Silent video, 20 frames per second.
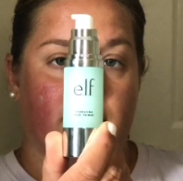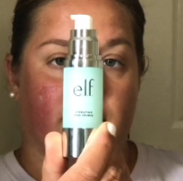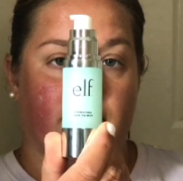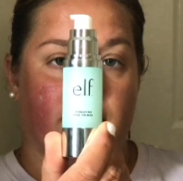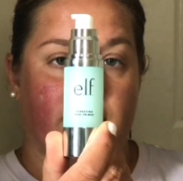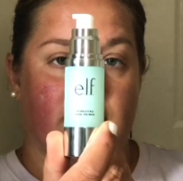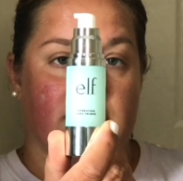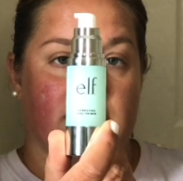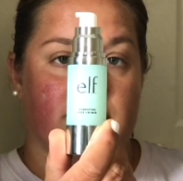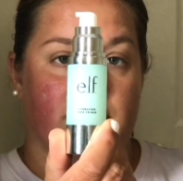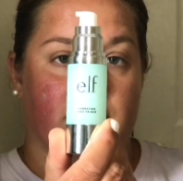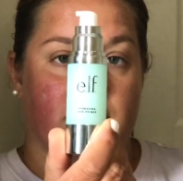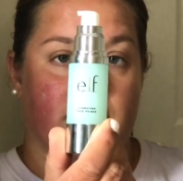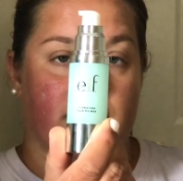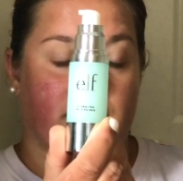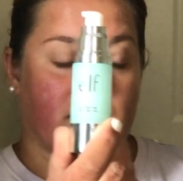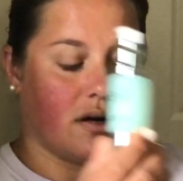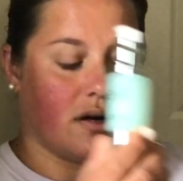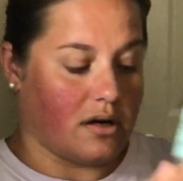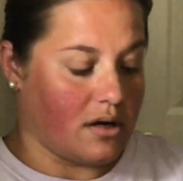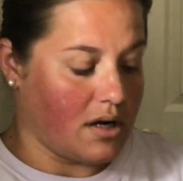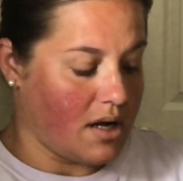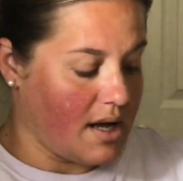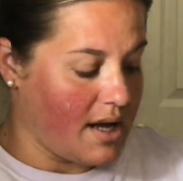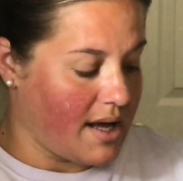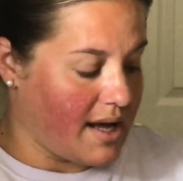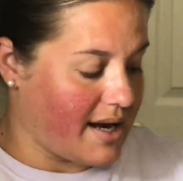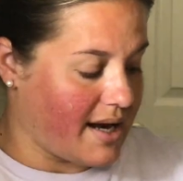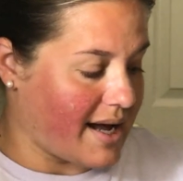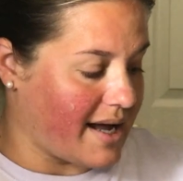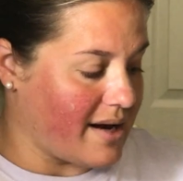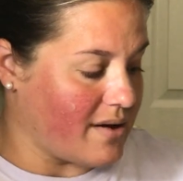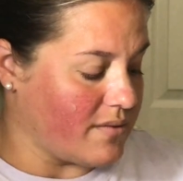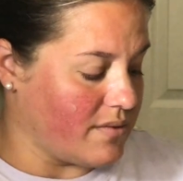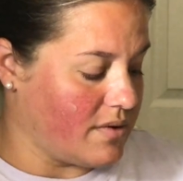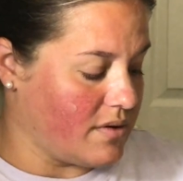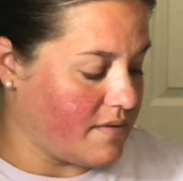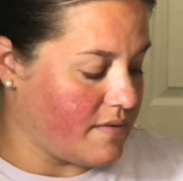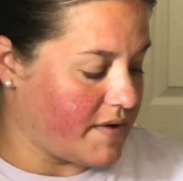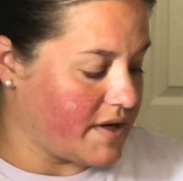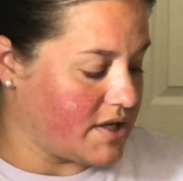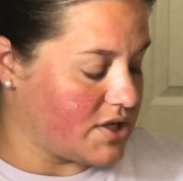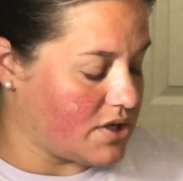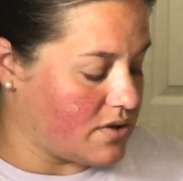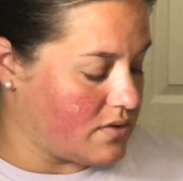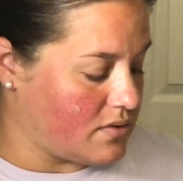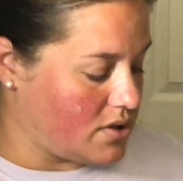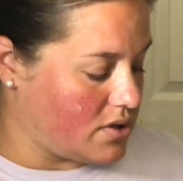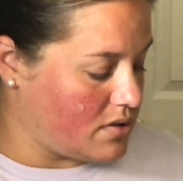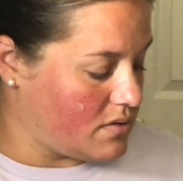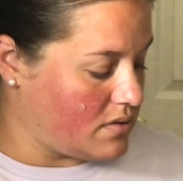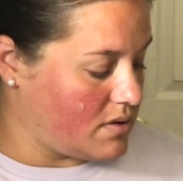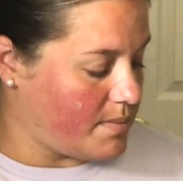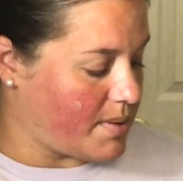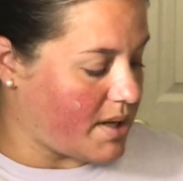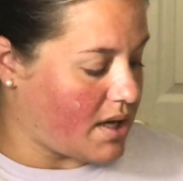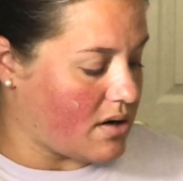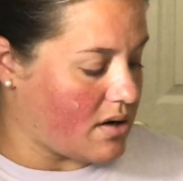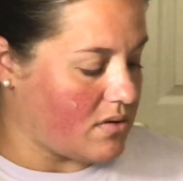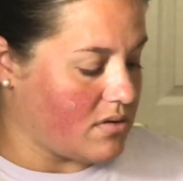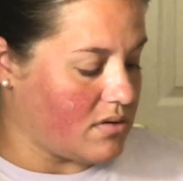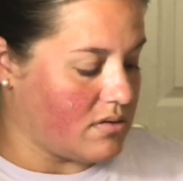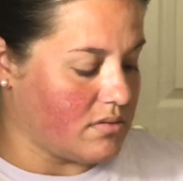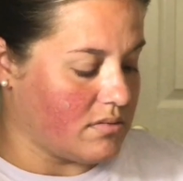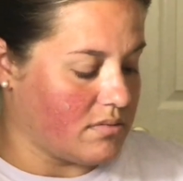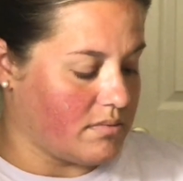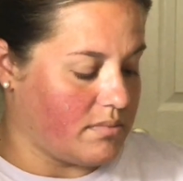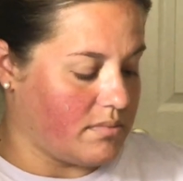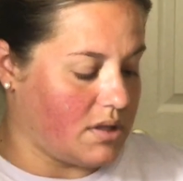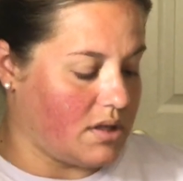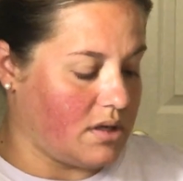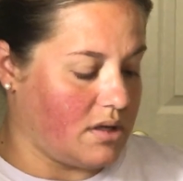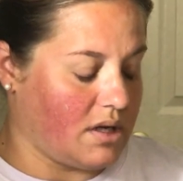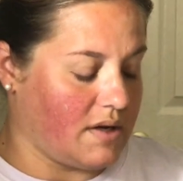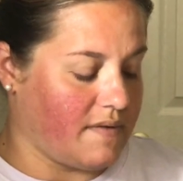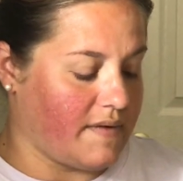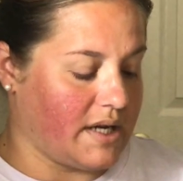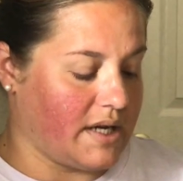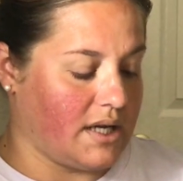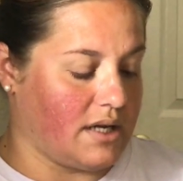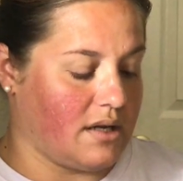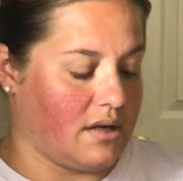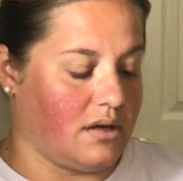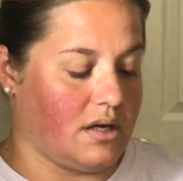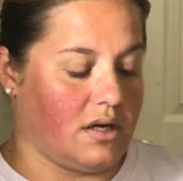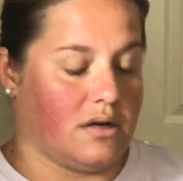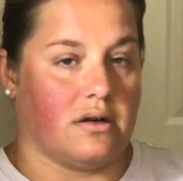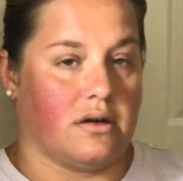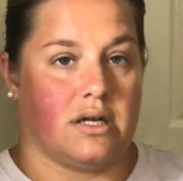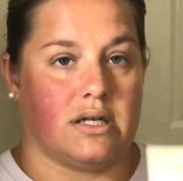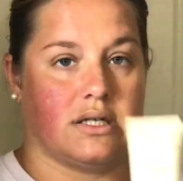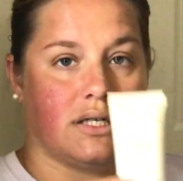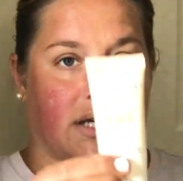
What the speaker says: Face primer. And I don't know if I showed you the bottle, but if I didn't, here it is